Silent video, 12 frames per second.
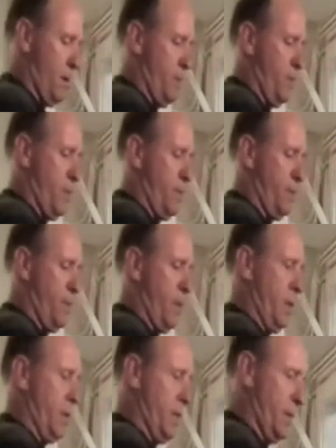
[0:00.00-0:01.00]
in my
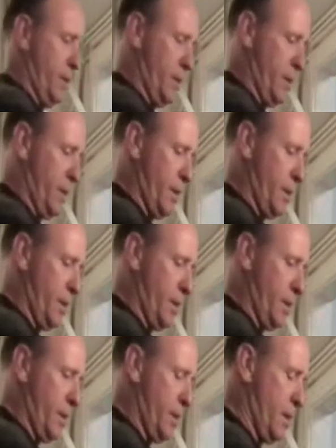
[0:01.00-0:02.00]
processing tank,